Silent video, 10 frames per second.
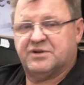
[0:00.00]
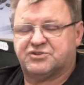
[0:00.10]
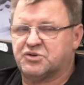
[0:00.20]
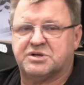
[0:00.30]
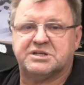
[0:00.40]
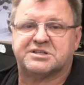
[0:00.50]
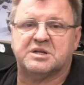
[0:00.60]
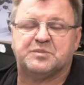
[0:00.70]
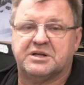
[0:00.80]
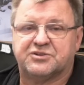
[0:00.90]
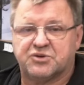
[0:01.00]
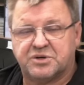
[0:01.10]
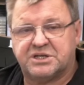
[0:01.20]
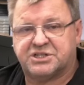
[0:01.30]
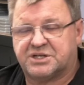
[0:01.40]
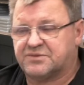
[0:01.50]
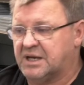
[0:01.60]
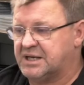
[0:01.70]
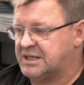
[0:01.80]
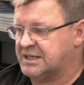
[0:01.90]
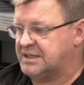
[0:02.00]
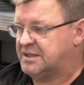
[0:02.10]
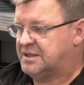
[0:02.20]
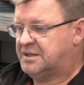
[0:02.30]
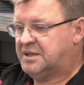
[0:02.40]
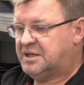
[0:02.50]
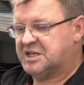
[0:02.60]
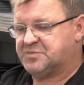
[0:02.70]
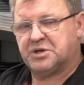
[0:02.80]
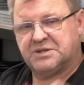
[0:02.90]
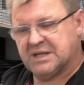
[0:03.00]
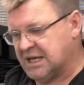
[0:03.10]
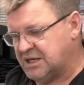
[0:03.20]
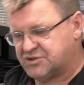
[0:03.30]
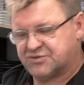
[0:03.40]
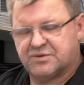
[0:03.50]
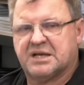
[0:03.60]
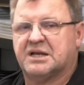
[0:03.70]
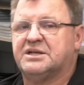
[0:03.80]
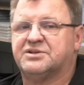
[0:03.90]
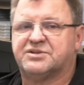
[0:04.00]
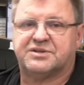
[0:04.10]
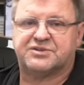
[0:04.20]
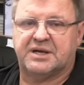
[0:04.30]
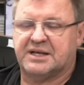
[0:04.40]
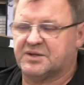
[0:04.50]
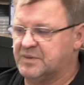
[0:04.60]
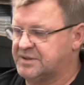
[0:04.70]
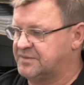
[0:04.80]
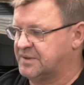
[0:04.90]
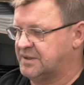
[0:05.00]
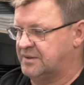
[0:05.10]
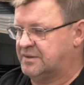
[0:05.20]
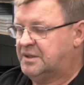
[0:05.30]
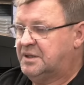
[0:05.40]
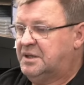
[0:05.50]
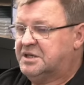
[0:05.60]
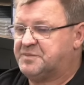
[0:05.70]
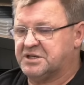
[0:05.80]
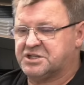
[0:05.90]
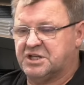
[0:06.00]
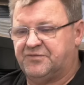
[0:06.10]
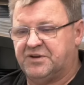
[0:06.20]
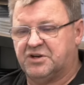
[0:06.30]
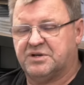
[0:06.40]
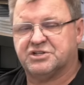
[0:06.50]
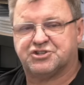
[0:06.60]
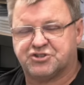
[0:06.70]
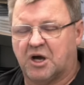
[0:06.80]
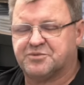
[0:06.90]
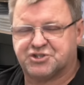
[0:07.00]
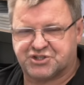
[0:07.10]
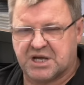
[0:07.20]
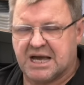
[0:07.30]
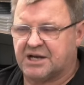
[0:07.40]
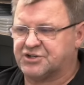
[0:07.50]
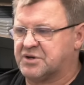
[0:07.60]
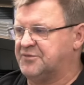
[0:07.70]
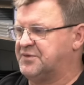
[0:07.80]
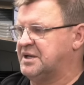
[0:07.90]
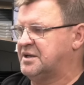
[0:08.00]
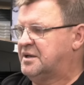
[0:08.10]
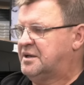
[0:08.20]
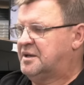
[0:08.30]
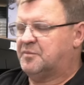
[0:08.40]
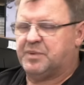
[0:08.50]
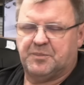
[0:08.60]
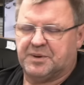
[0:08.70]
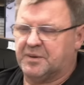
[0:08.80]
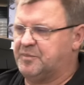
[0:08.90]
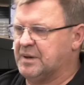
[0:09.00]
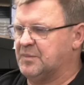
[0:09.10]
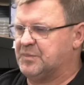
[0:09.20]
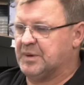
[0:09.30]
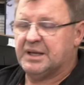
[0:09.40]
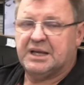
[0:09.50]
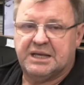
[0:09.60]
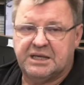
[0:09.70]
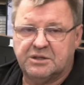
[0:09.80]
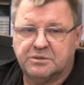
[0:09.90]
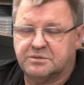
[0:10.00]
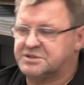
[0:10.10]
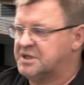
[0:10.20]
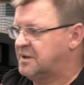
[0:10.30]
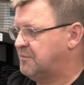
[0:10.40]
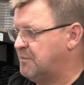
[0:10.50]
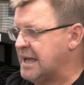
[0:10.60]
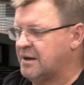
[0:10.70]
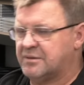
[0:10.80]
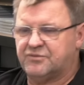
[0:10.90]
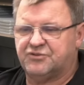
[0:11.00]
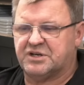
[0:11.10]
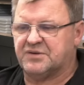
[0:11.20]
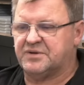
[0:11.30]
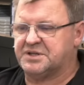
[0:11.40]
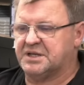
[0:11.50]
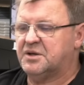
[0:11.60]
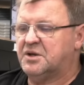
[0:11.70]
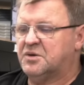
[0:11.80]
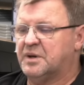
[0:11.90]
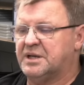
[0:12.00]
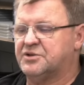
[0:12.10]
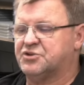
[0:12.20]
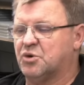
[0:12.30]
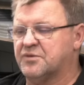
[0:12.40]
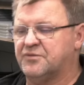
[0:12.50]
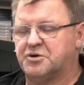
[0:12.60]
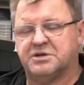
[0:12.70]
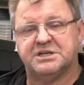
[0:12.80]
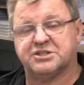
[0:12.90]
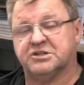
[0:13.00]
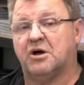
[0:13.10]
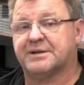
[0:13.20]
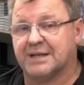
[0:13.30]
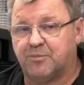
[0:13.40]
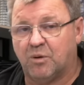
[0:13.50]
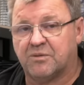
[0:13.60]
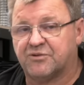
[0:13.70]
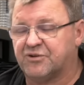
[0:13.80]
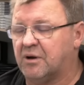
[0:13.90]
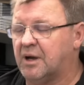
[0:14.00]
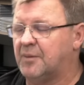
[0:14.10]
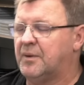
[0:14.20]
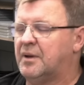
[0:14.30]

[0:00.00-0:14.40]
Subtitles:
It's already slipping, it's already generating heat. It's putting the heat directly into the transmission, right? Especially if you're in stop, start traffic, bumper to bumper, hills, mountains and everything, where your torque converter isn't locked up all the time.